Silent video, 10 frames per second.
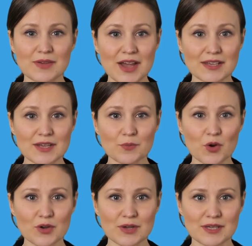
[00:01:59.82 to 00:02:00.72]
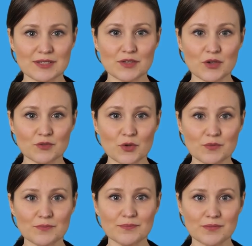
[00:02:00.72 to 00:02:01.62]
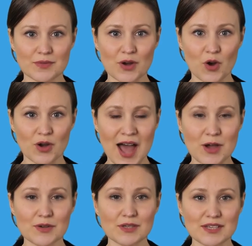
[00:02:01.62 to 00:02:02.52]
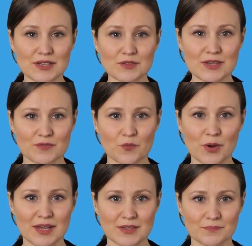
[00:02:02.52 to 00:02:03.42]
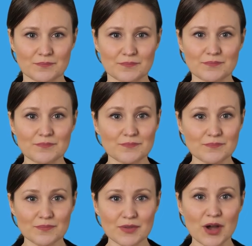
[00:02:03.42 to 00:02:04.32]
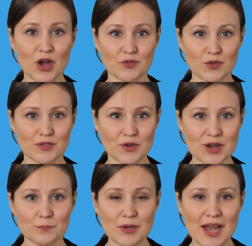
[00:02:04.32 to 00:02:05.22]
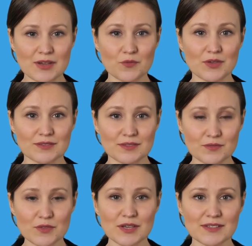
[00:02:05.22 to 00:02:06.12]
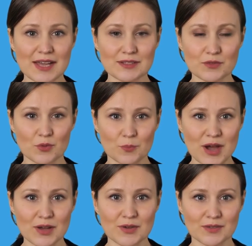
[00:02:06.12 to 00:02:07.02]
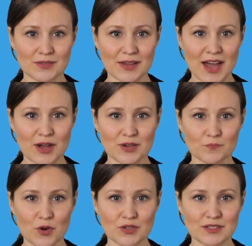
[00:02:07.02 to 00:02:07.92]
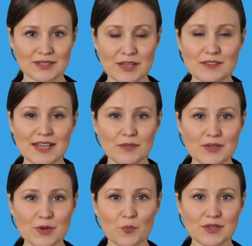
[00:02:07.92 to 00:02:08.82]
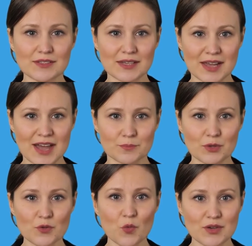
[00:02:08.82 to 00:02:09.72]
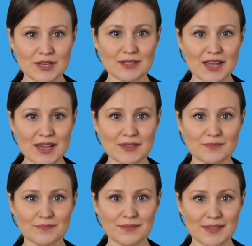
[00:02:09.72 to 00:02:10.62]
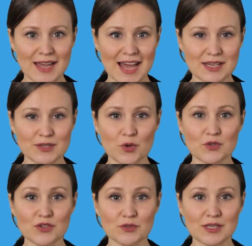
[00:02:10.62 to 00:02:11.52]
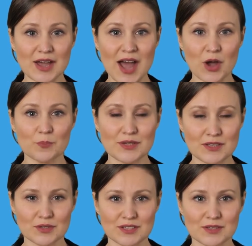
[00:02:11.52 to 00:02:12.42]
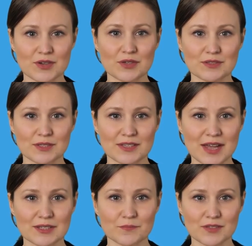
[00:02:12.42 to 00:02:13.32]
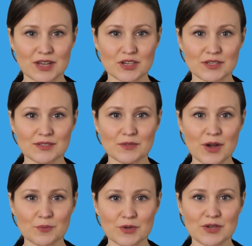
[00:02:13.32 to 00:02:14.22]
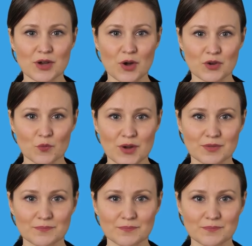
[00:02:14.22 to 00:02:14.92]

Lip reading: Eating more or less than usual. Or having a sudden for money. Although there can be other reasons for these signs to appear, a convergence of several at once can be a warning sign. It is crucial to get help as soon as you notice the signs of addiction developing in a loved one.